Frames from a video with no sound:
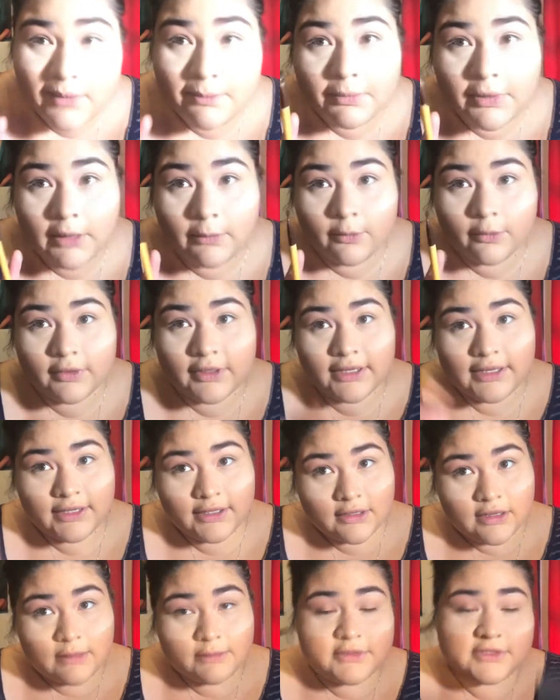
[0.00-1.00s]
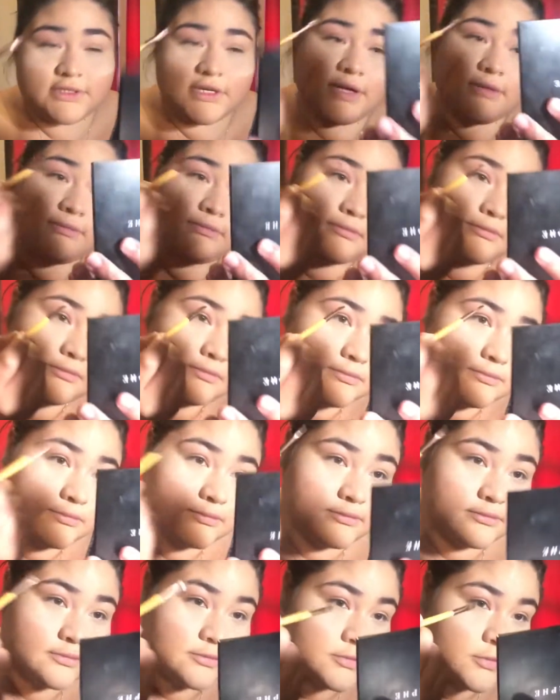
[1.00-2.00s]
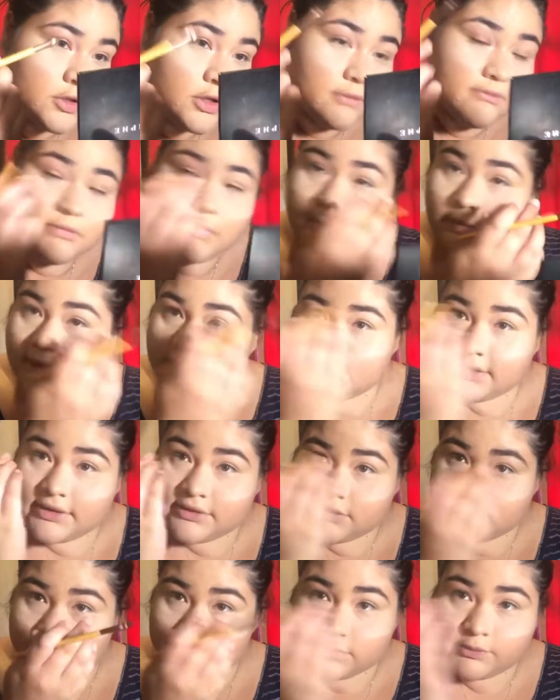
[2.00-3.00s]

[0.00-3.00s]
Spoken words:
Probably won't get any comments yet. Remember, I did do